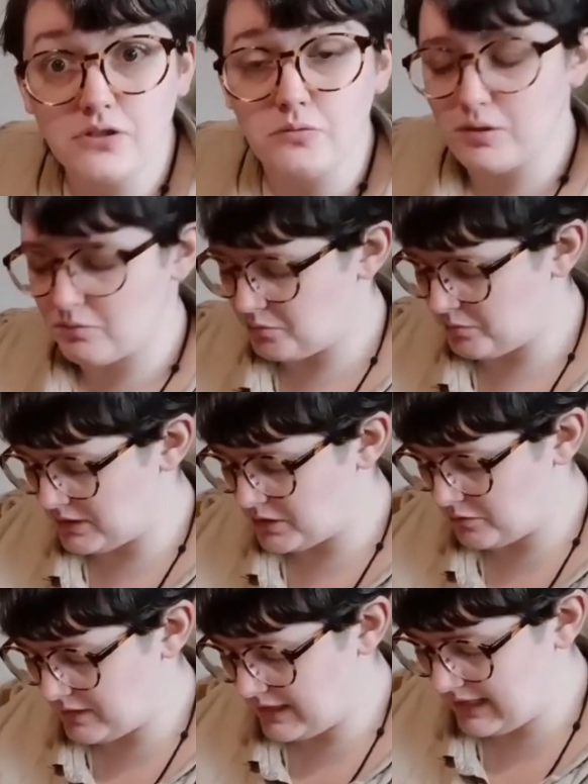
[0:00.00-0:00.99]
We were
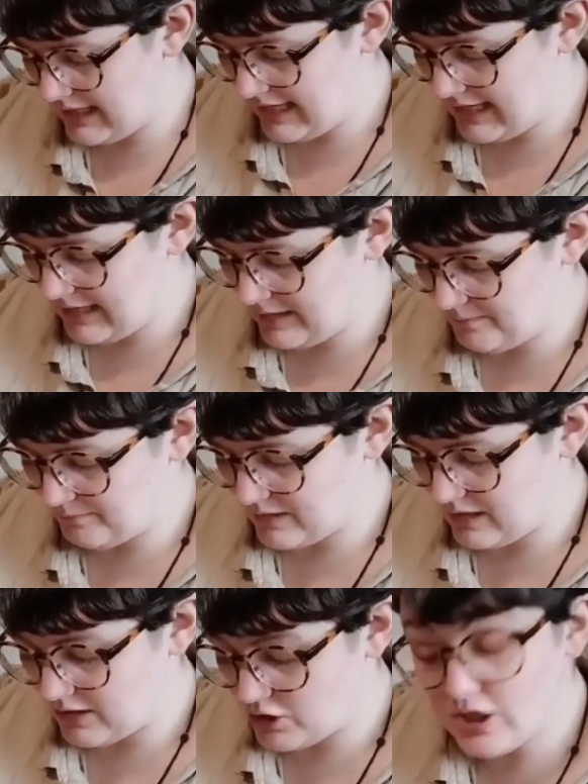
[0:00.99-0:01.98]
redoing a
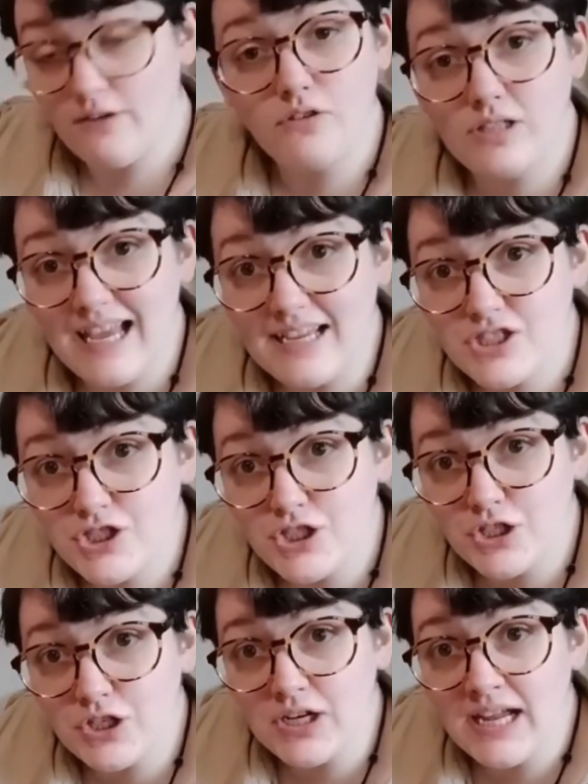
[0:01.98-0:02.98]
shovel last
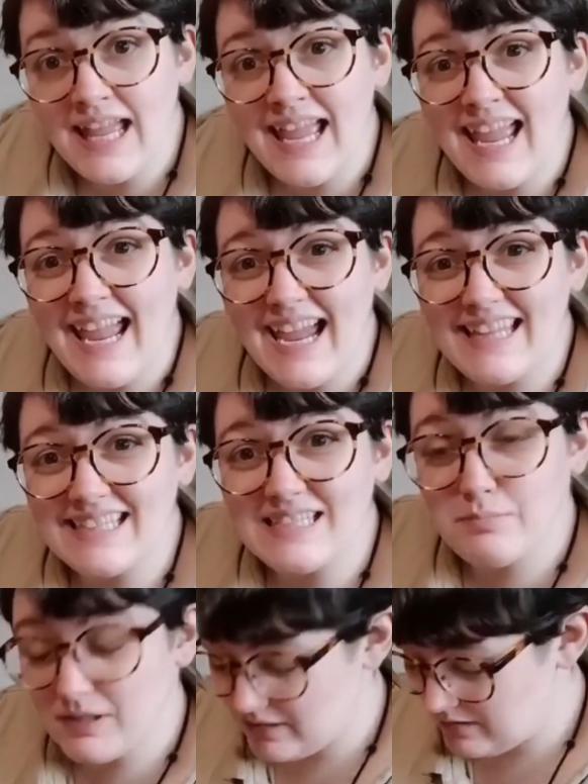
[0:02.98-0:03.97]
year, and the
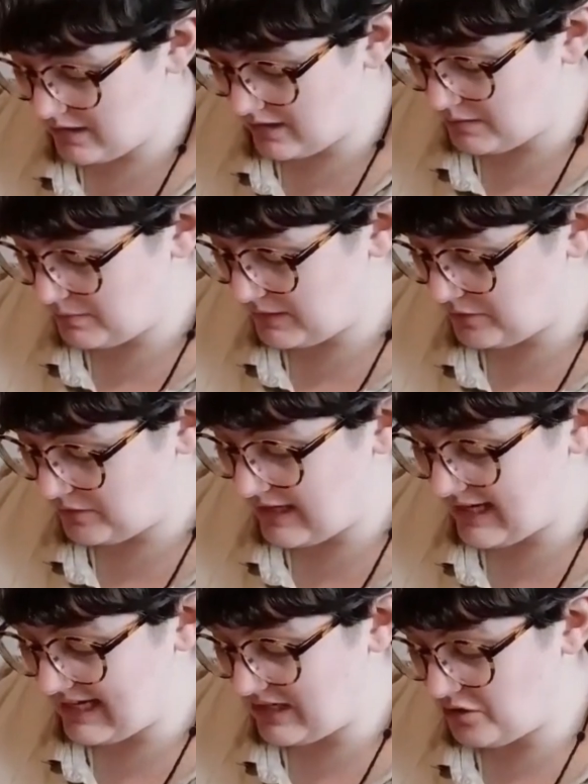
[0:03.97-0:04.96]
splinter got
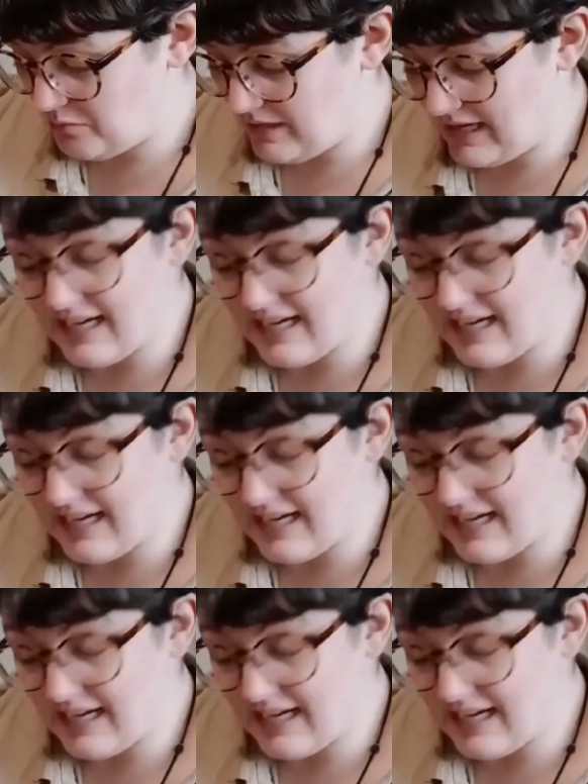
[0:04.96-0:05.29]
into my,